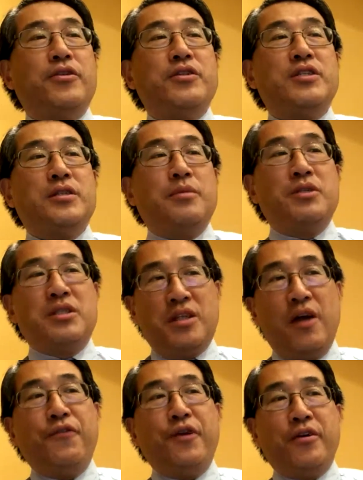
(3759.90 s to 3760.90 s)
some
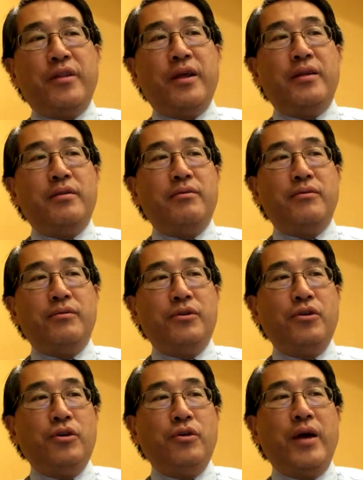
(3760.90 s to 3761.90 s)
stuff here that
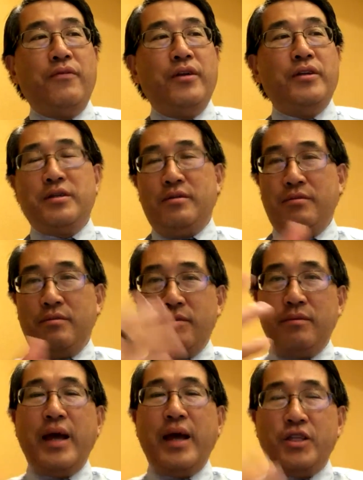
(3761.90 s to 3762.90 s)
you haven't
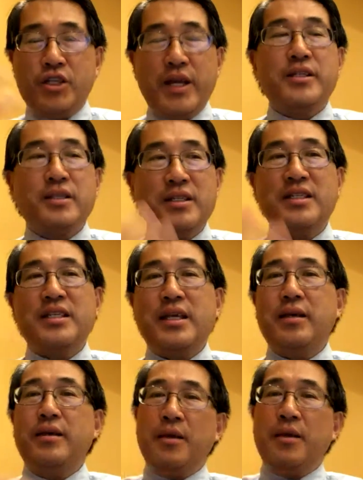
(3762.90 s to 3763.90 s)
had a chance to see
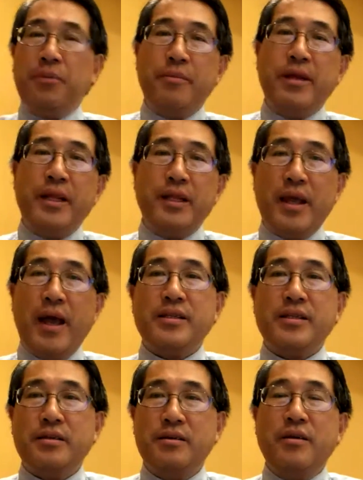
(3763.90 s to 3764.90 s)
implemented yet,
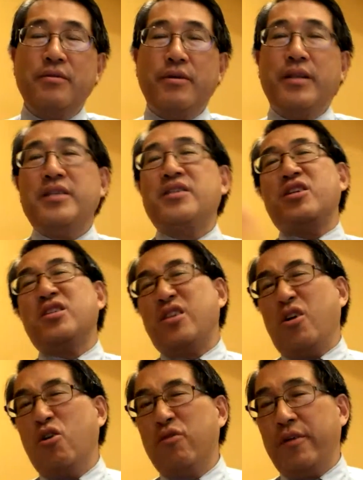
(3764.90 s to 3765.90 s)
right? This is just the
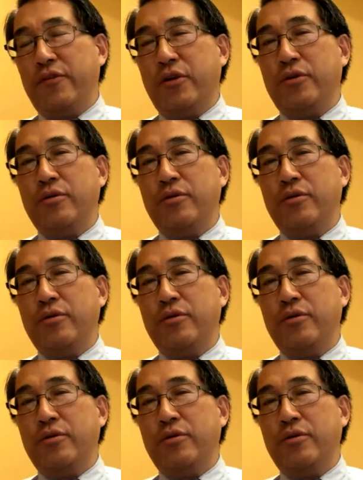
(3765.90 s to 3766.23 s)
overview.